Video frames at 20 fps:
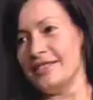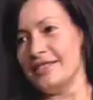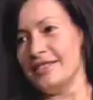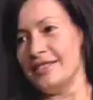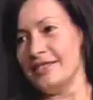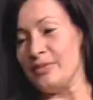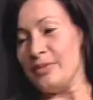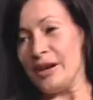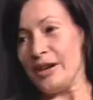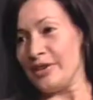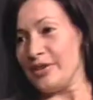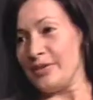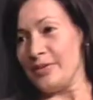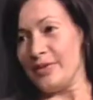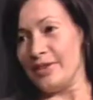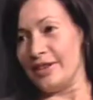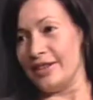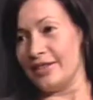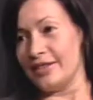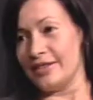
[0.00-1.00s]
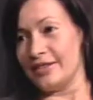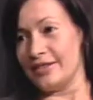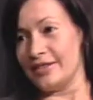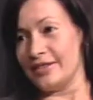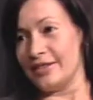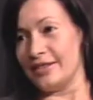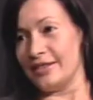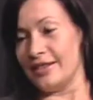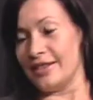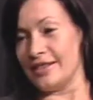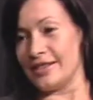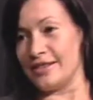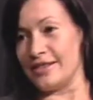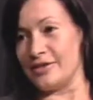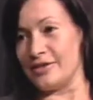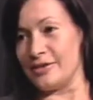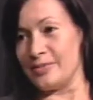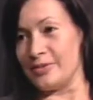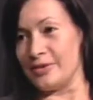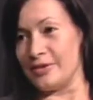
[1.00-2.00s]
No matter what, as an
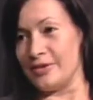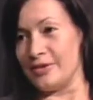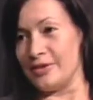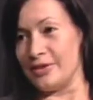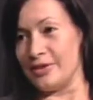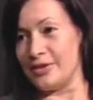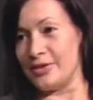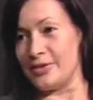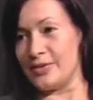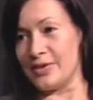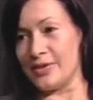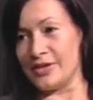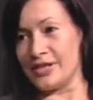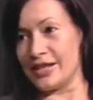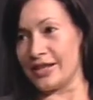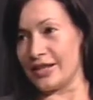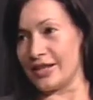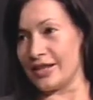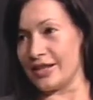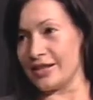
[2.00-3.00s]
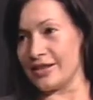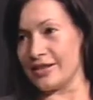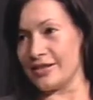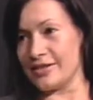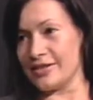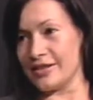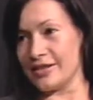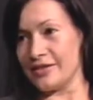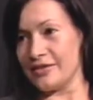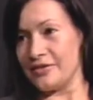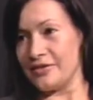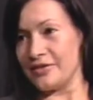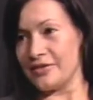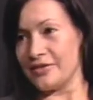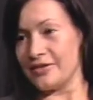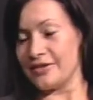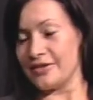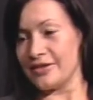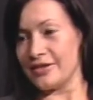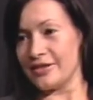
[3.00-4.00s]
entrepreneur, you always second guess yourself.
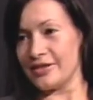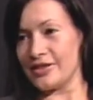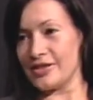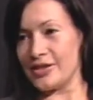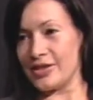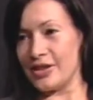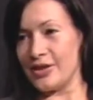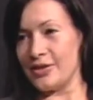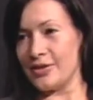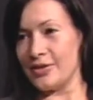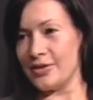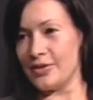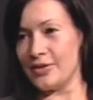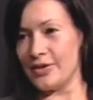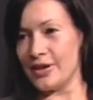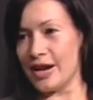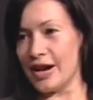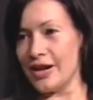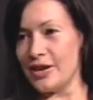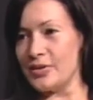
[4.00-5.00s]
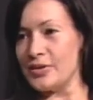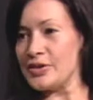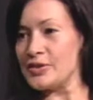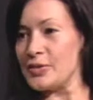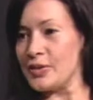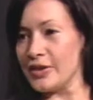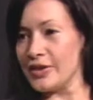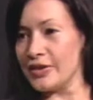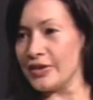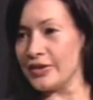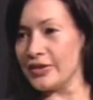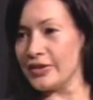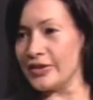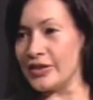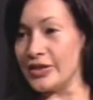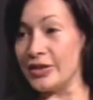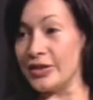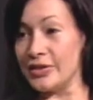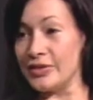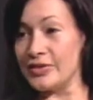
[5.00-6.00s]
Right. So I always wonder,
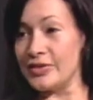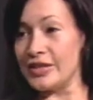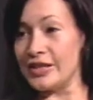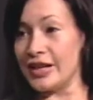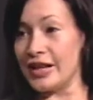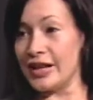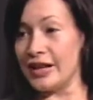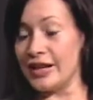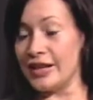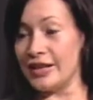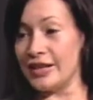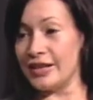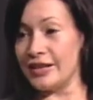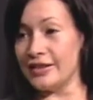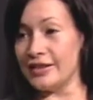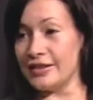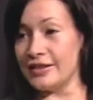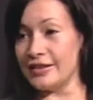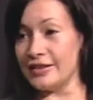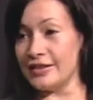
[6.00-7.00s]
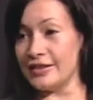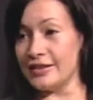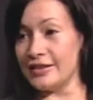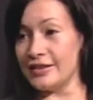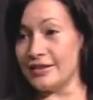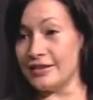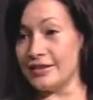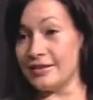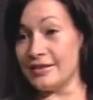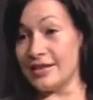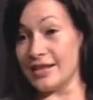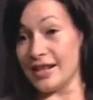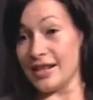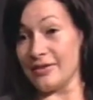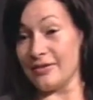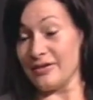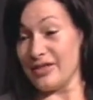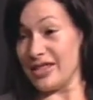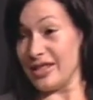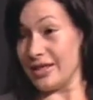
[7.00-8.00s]
you know, did I, did I
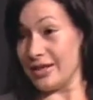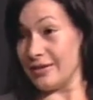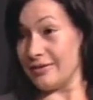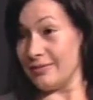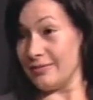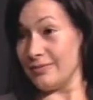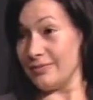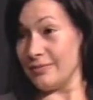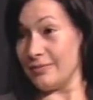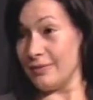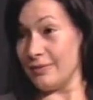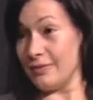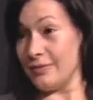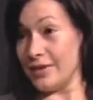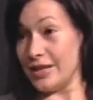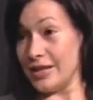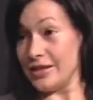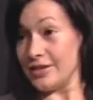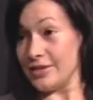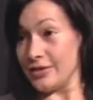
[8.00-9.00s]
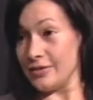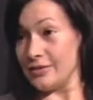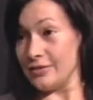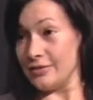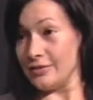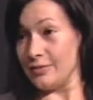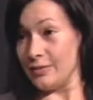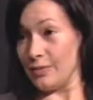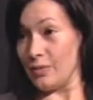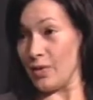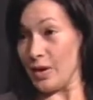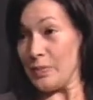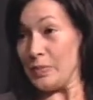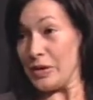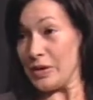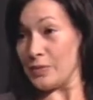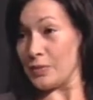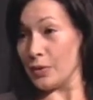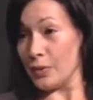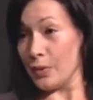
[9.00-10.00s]
read into what
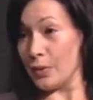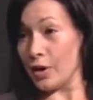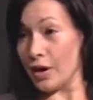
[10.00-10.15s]
people